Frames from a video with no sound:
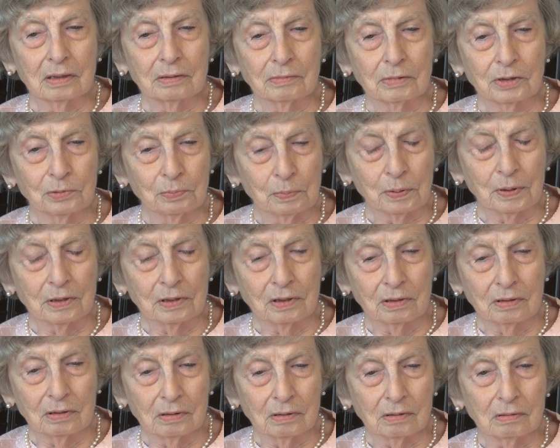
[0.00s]
was
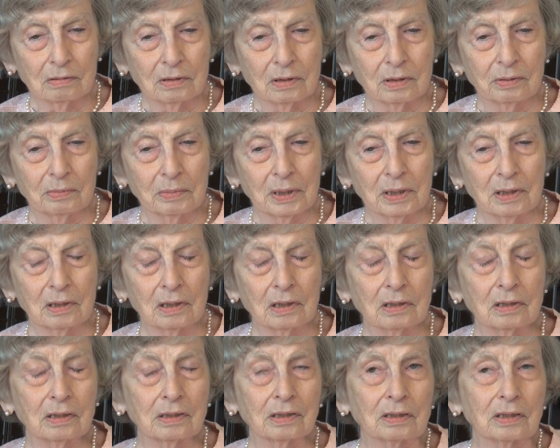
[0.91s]
president in the mid
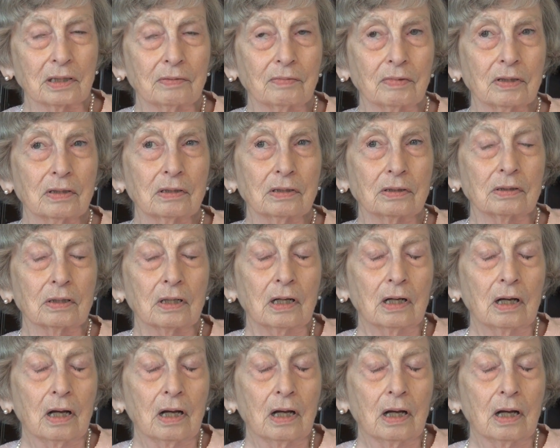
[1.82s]
1970s,